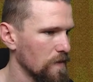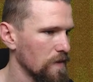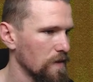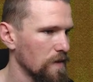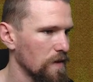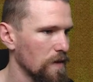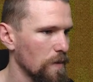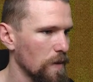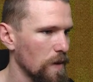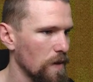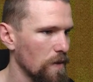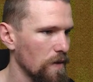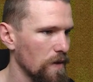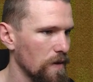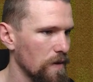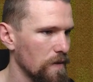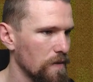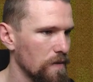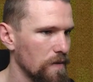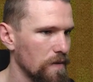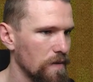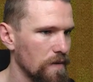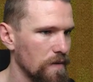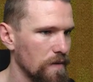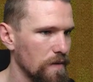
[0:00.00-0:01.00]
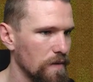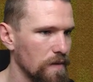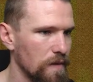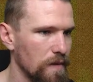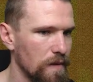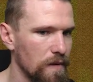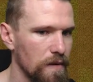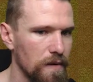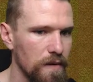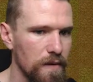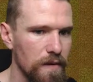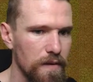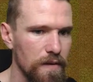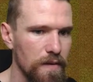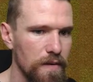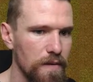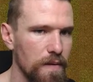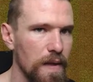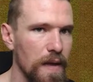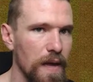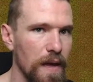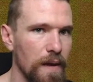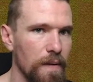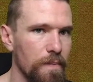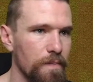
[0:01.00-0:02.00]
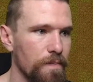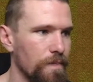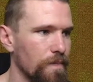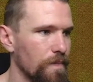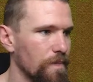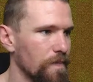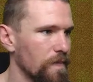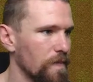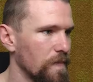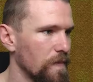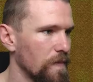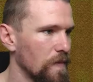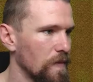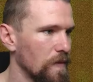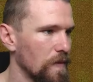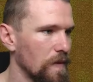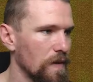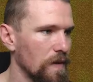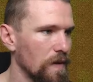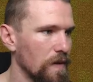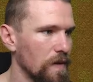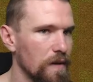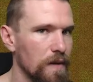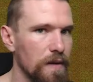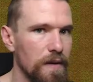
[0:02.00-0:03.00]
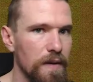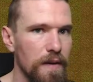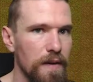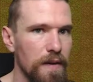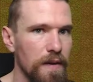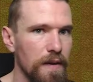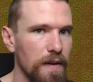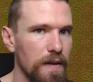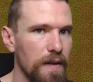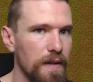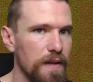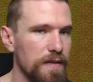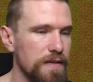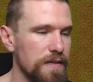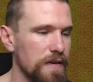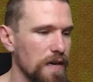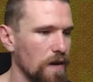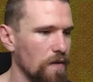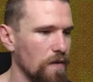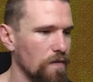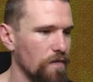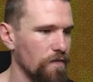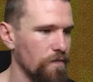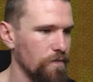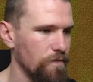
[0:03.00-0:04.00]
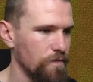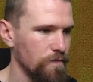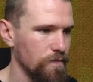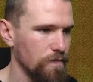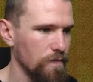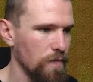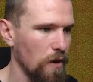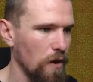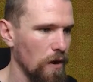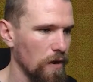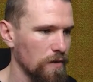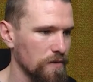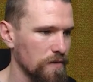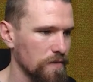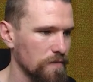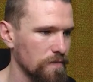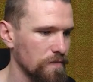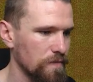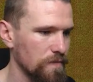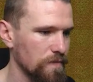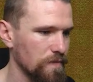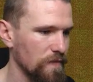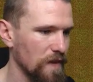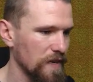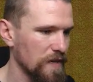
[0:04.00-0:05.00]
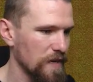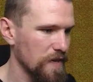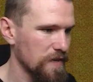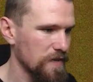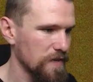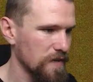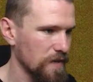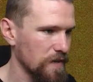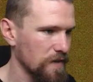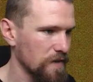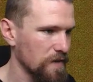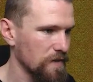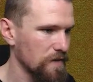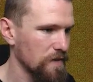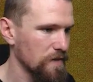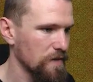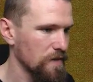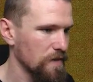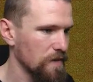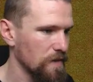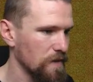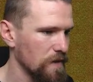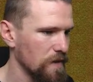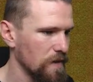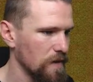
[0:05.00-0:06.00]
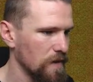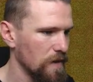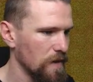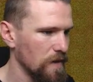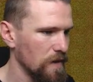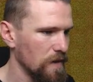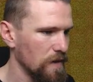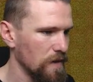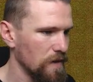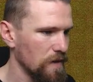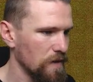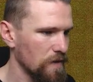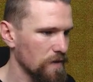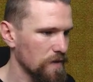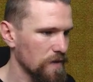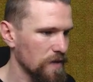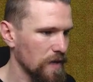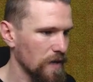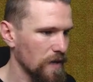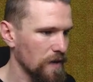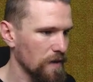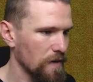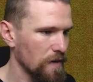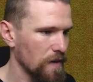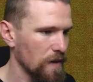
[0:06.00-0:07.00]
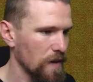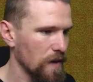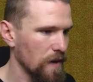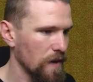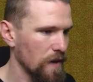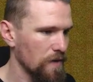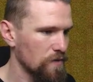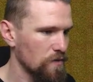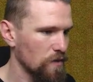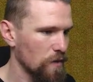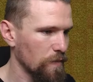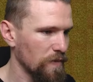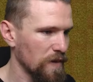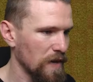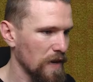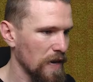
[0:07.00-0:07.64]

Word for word: There we go. There. It's now... hot. Fantastic. Okay, drop the